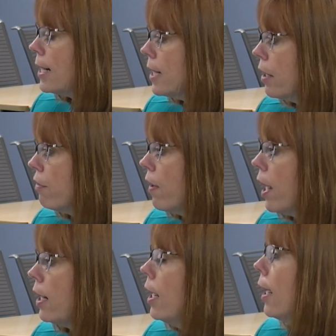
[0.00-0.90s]

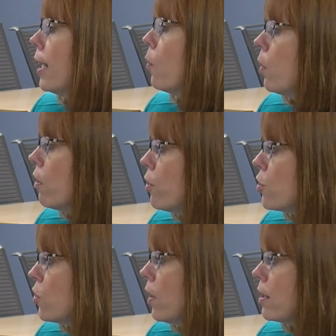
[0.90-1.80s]
identified? Again, where are their
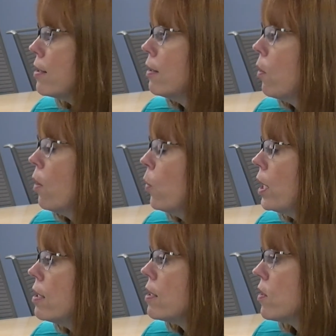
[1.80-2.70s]
strengths and, and
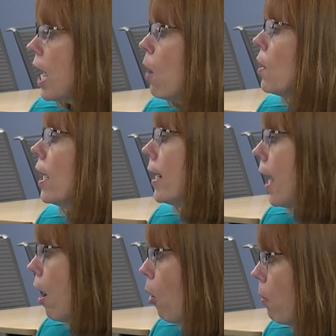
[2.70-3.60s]
weaknesses? How can I
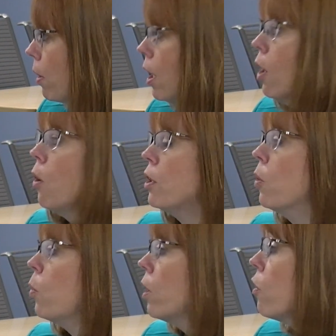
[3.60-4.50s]
help? You
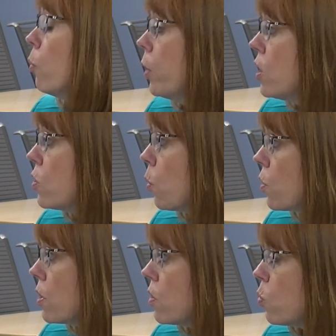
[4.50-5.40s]
know, where are the
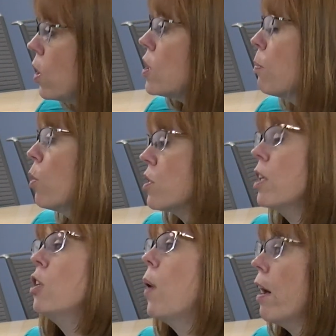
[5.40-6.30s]
resources? What supports
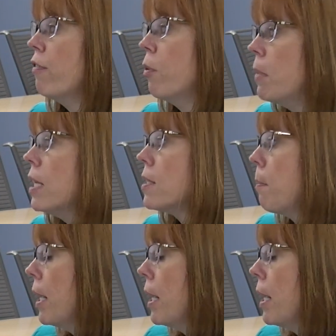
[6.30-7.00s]
can you have for me as a